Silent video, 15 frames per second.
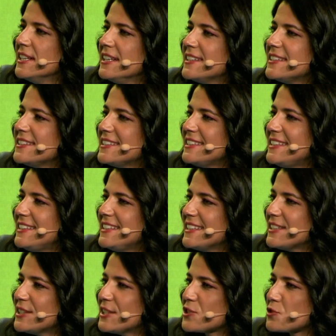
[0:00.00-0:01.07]
this to
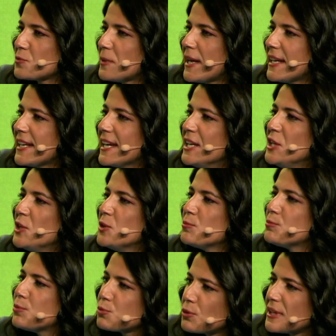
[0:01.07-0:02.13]
Manuel da Costa Norato. You
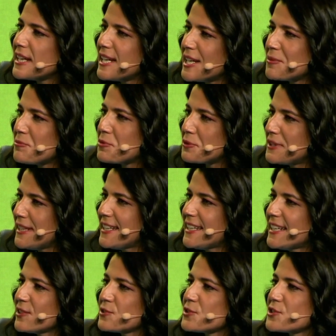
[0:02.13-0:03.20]
gave the example of
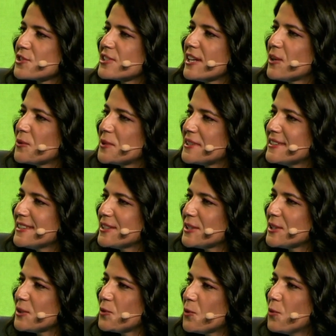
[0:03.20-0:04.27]
Austria and Spain.
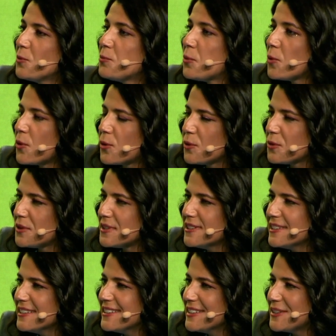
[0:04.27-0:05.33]
Why
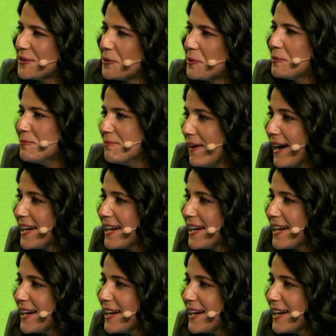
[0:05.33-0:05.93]
are they